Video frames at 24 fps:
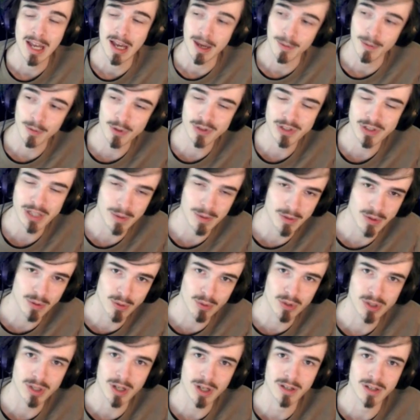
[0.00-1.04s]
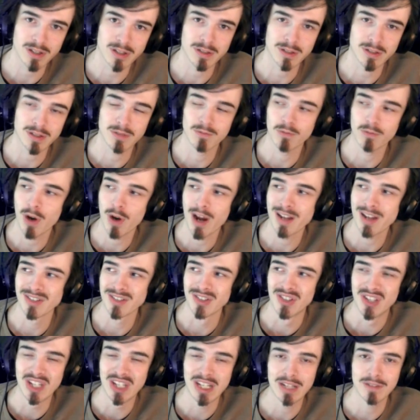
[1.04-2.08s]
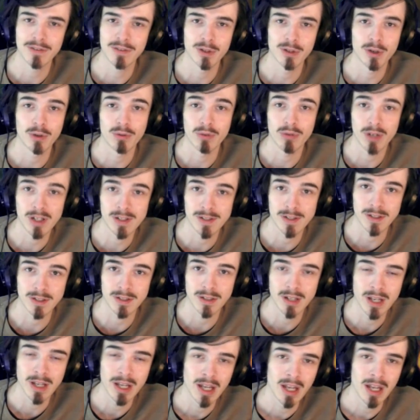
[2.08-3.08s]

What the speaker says: I'm not saying Shaw sucks right as a dick for no reason.